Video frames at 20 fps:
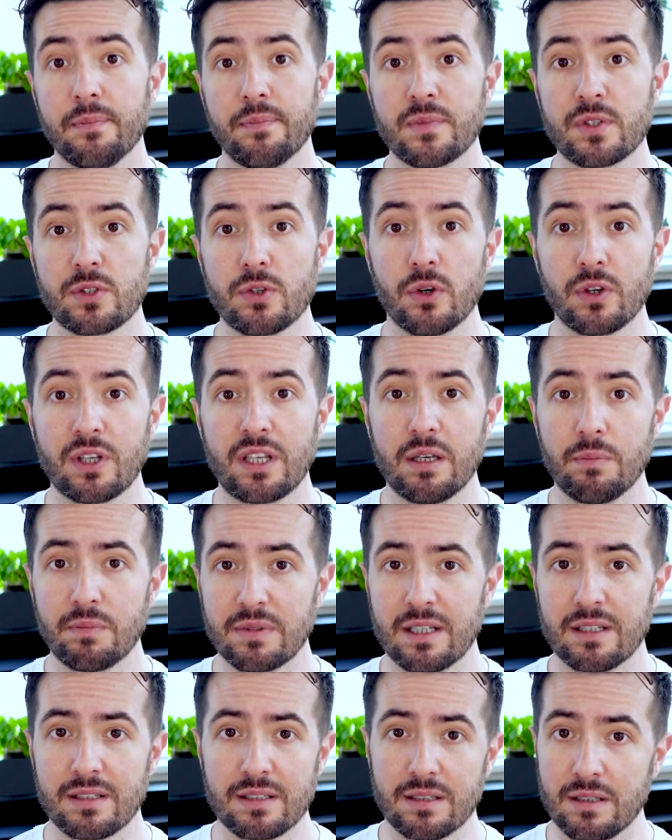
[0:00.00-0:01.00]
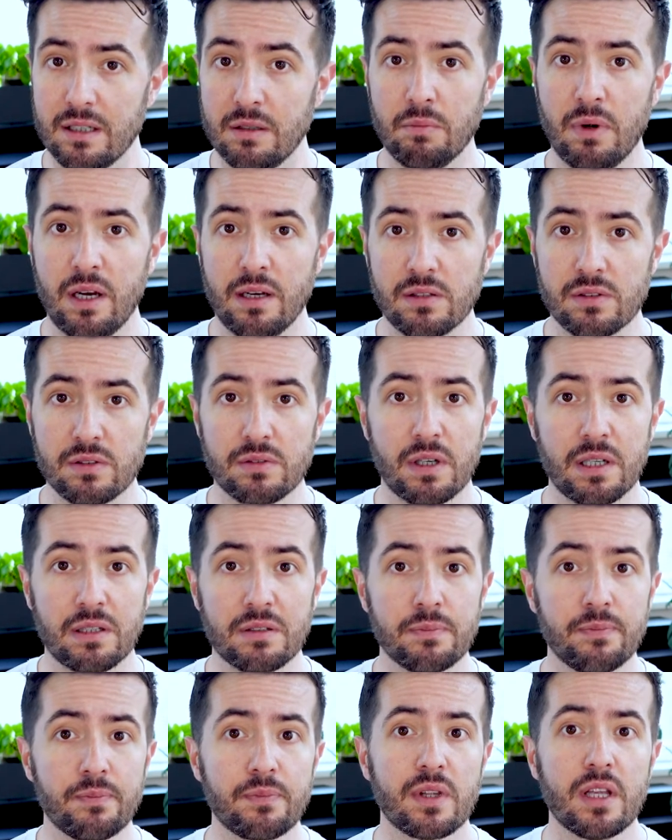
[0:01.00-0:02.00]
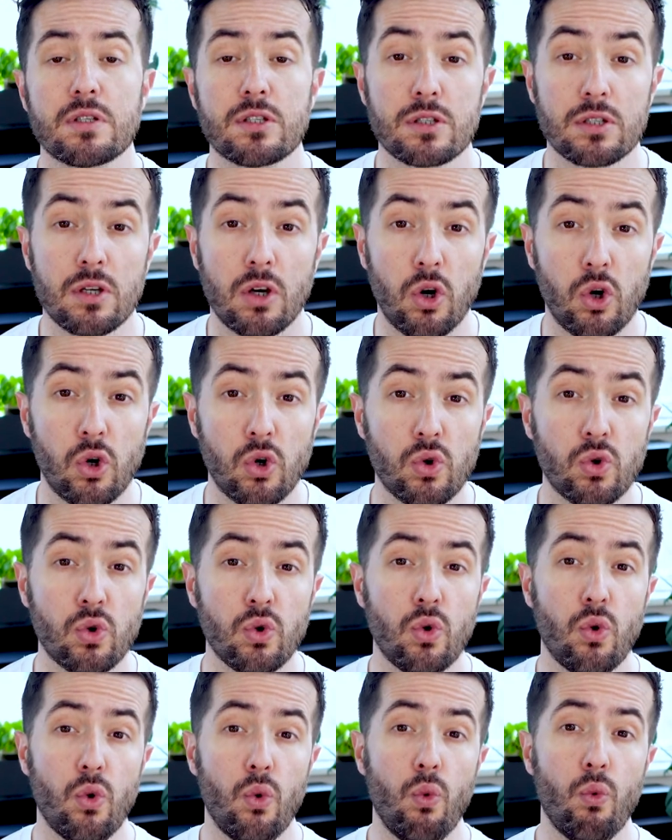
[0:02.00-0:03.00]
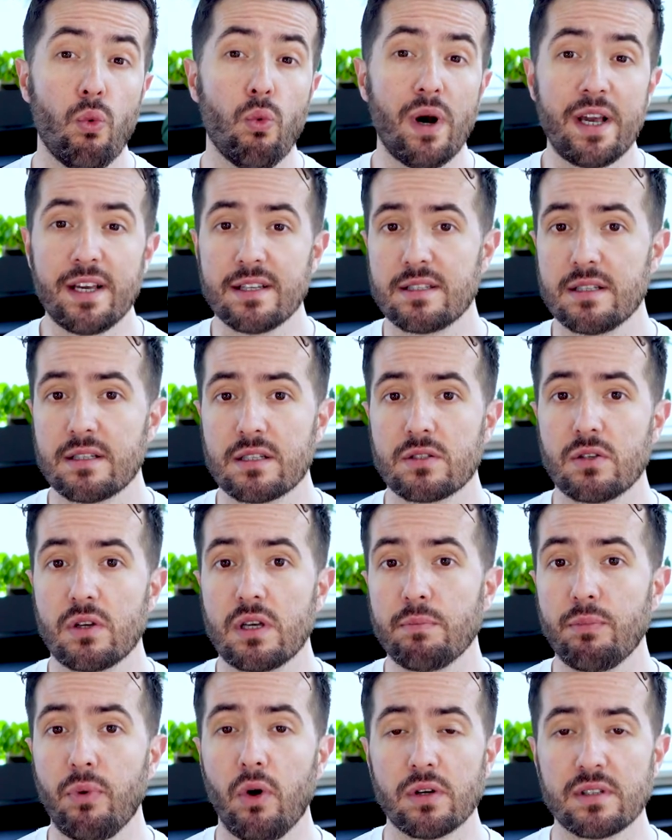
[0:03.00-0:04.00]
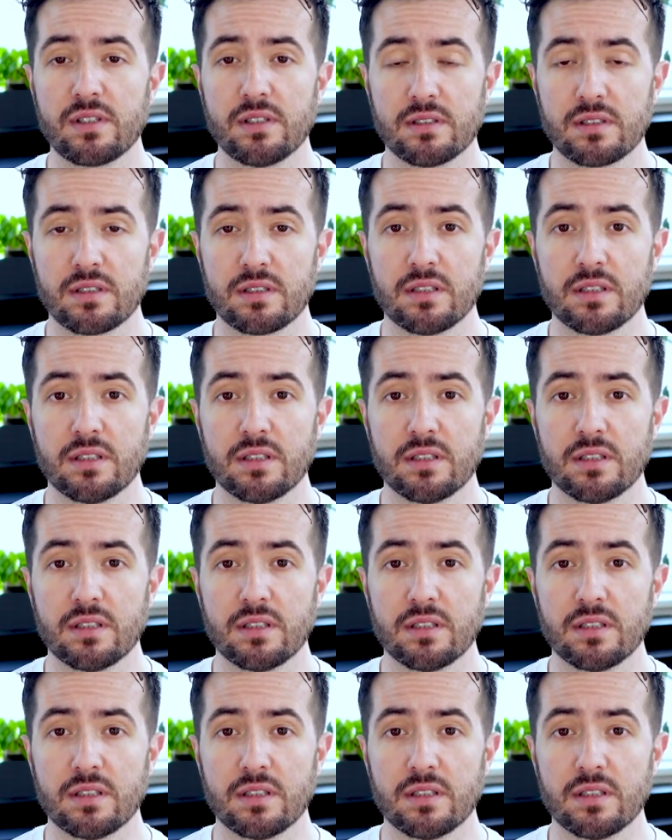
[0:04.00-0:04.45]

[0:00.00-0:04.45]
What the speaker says: so keep that in mind, right? So why is it so important